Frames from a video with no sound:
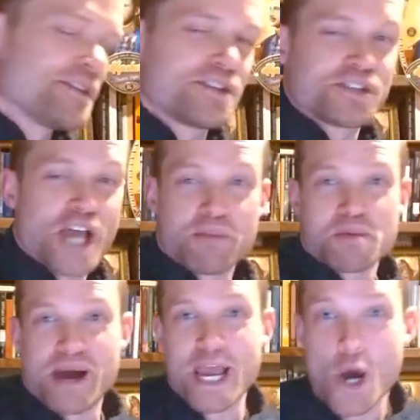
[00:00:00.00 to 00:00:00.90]
this is
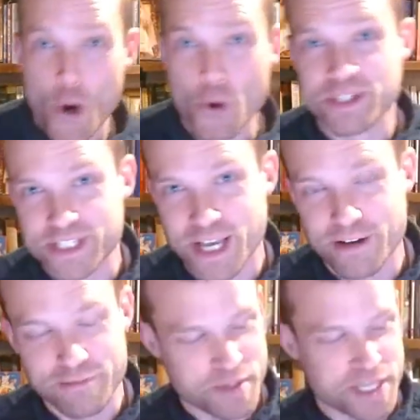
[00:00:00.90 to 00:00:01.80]
helping my own
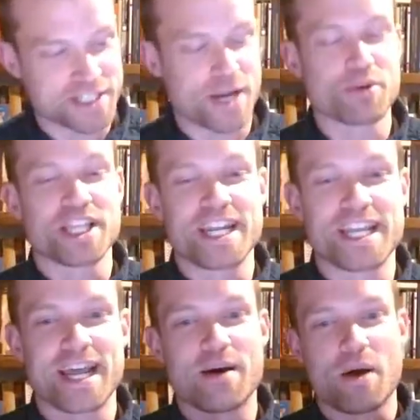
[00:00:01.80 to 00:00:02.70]
self because I really
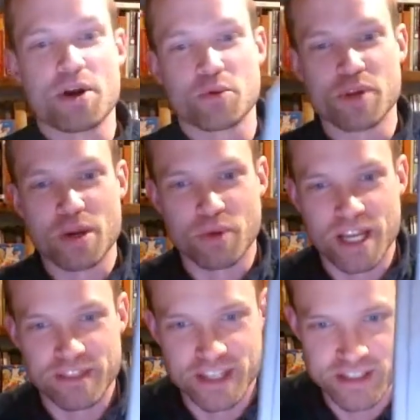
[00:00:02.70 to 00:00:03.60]
need help. I want to
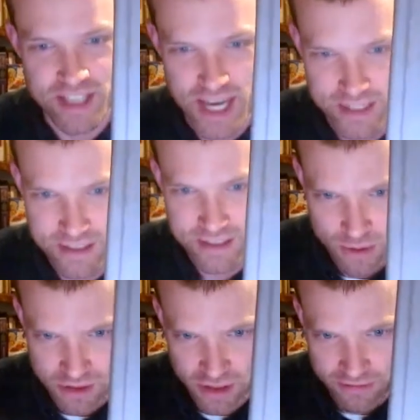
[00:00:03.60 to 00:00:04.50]
reread this text
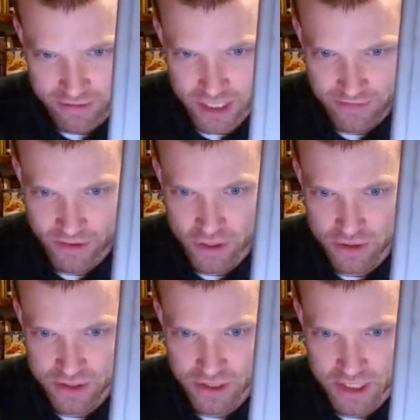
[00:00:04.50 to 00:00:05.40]

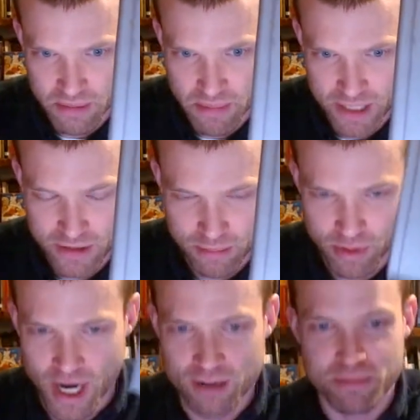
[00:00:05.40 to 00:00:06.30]
difficulties in mental
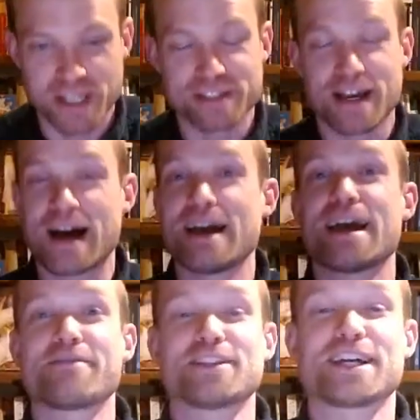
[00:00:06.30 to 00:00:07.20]
prayer because I
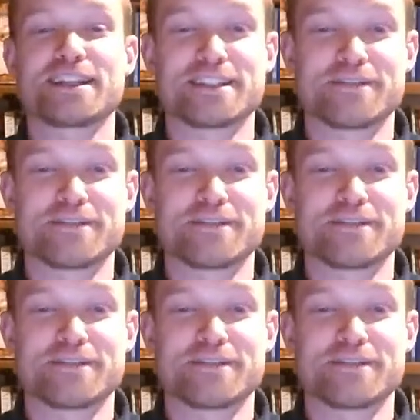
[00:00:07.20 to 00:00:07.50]
have a lot of